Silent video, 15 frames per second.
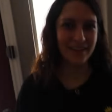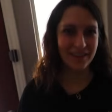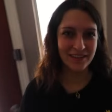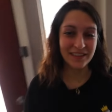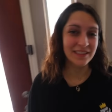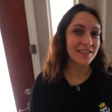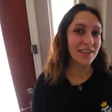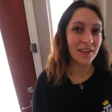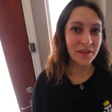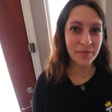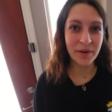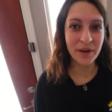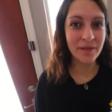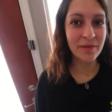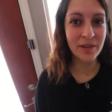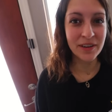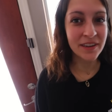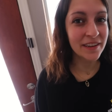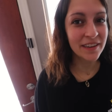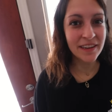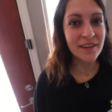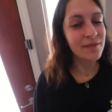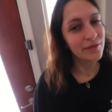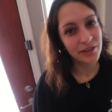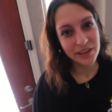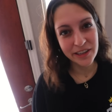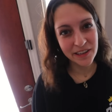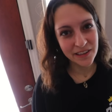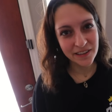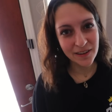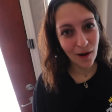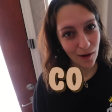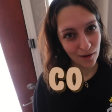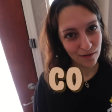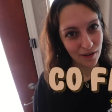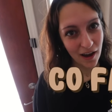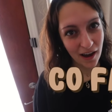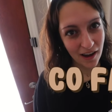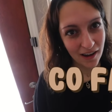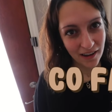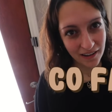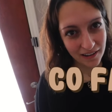to celebrate we're gonna get a freaking coffee.